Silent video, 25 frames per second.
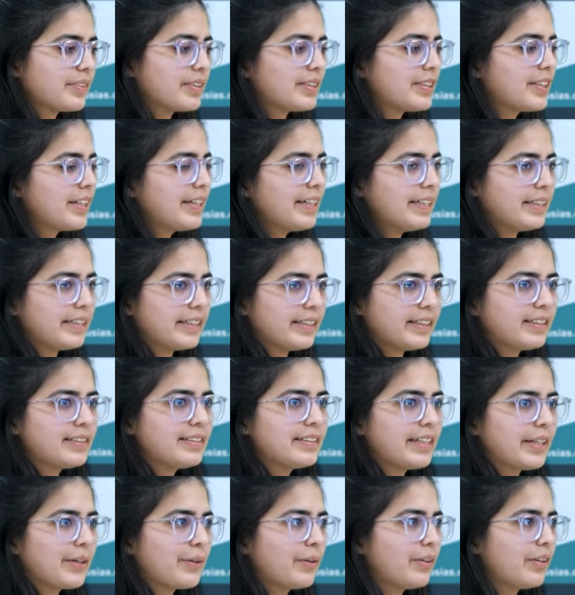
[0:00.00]
Sir,
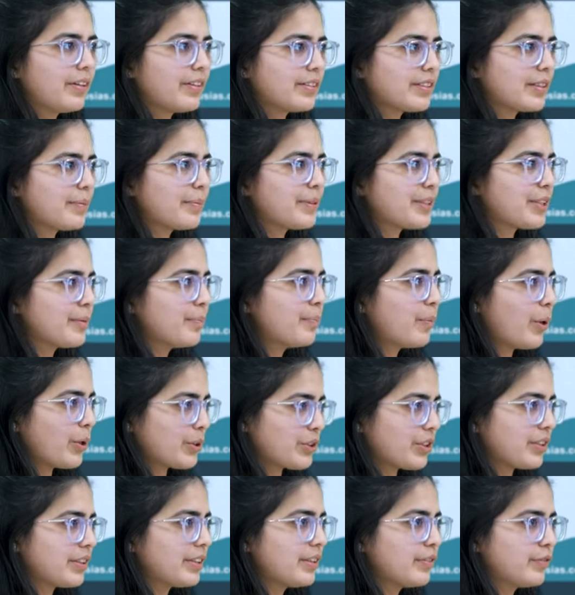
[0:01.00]
Indian secularism is a
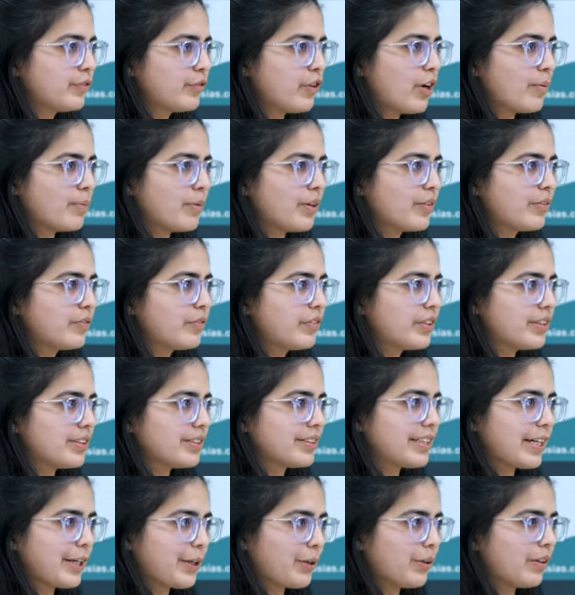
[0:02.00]
positive form
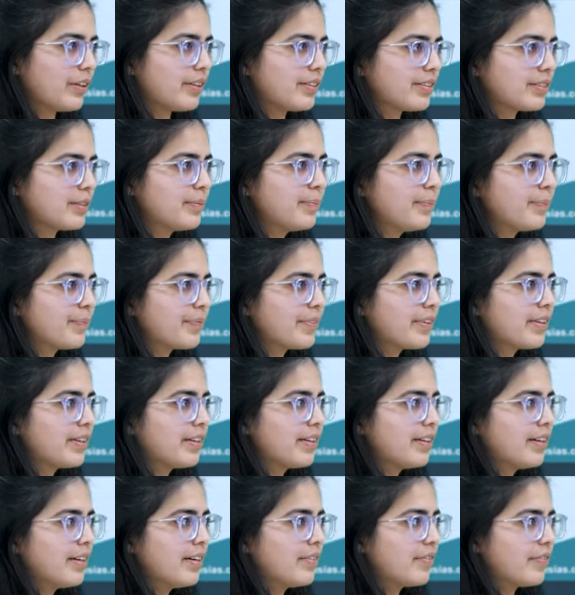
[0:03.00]
of secularism
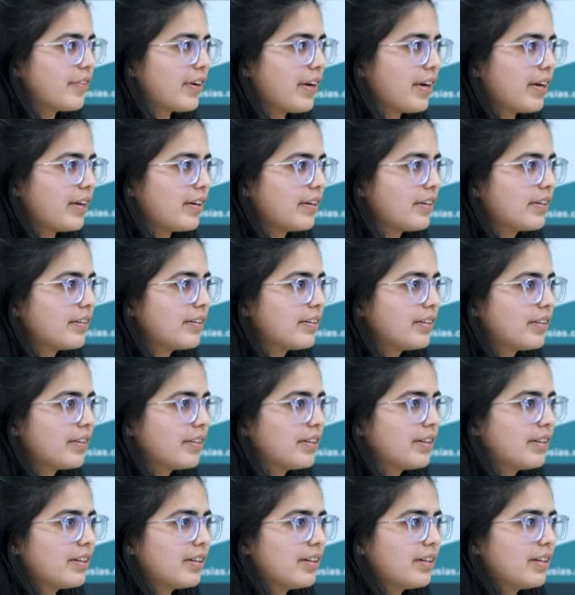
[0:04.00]
where
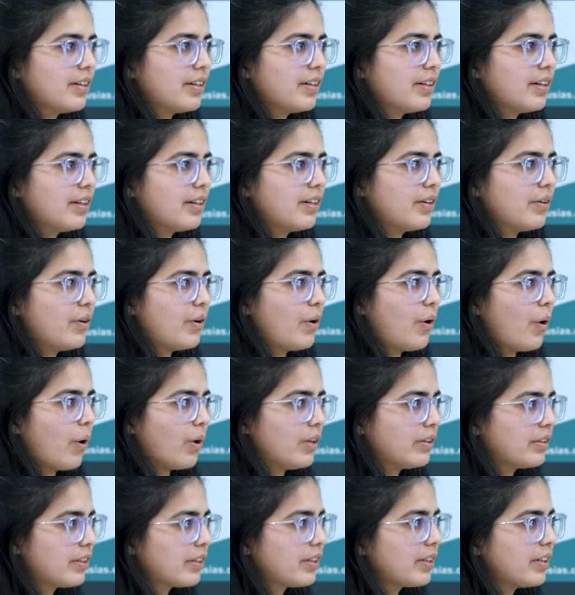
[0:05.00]

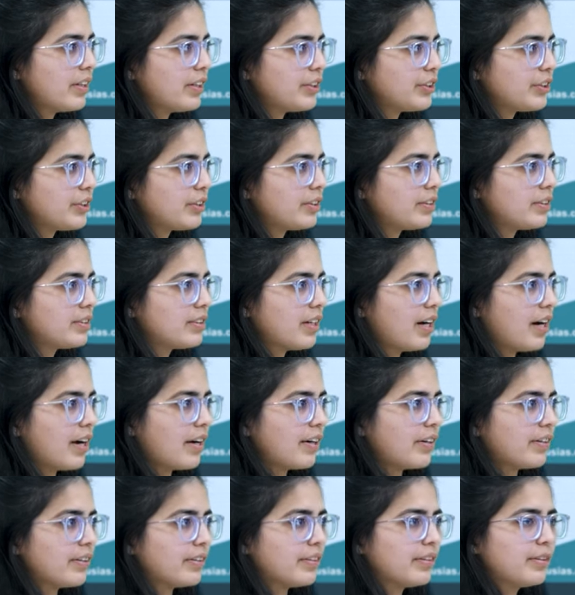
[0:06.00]
all the religions
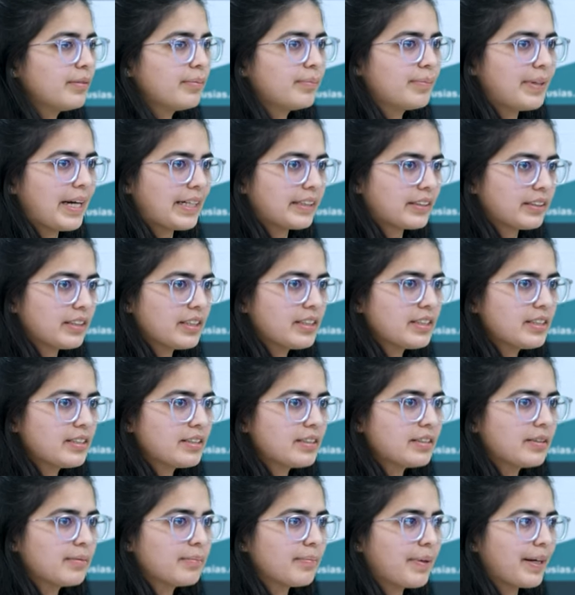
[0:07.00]
are
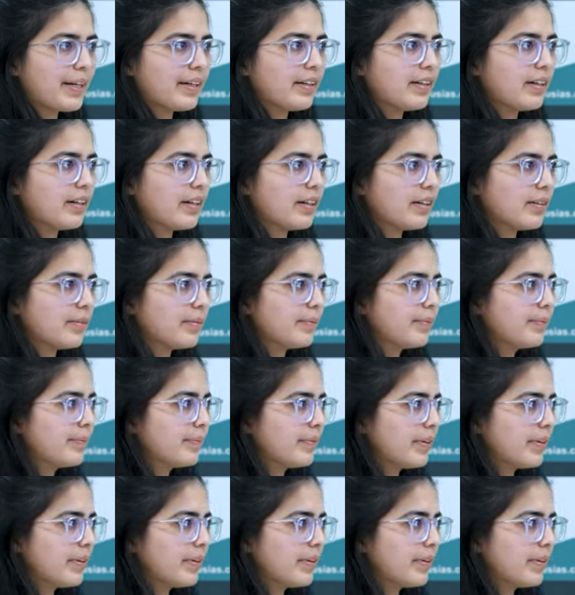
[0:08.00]
practiced by